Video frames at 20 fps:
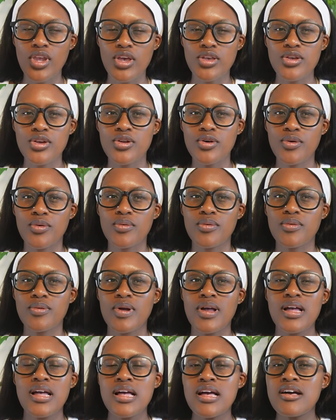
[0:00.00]
you know,
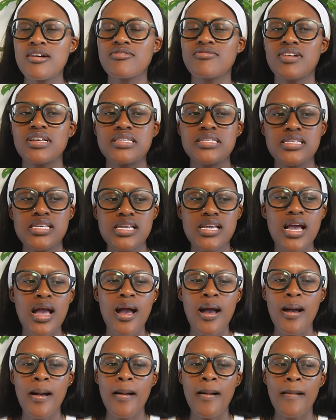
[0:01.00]
fuzzy,
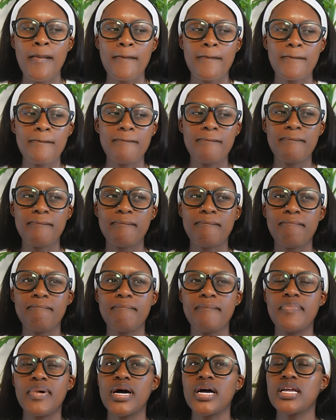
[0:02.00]

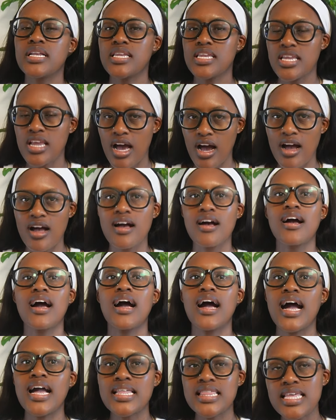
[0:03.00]
but yeah,
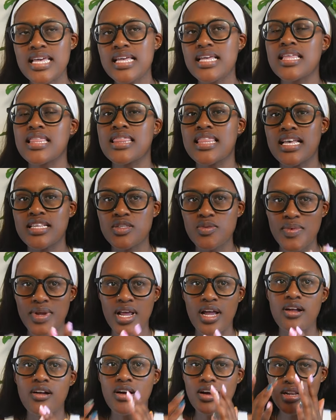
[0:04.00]
I think that's when
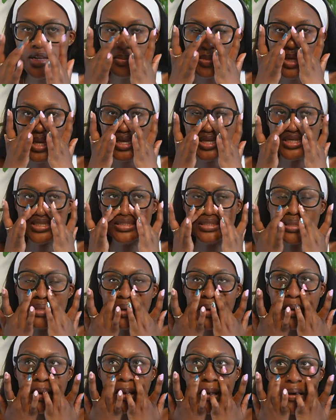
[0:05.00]
I got it, because
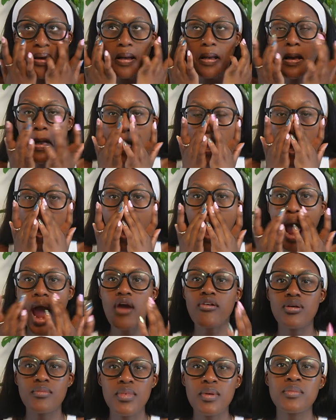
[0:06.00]

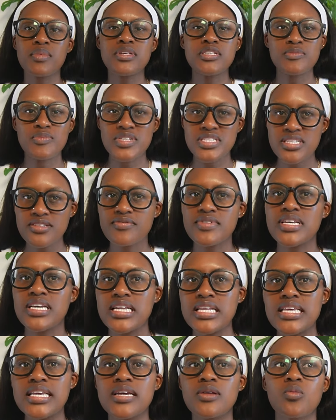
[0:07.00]
I remember
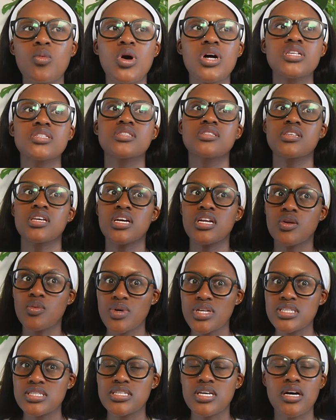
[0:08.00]
specifically it was in
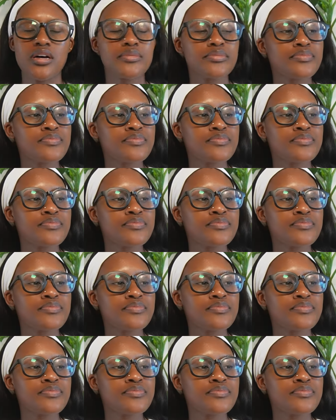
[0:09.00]
winter.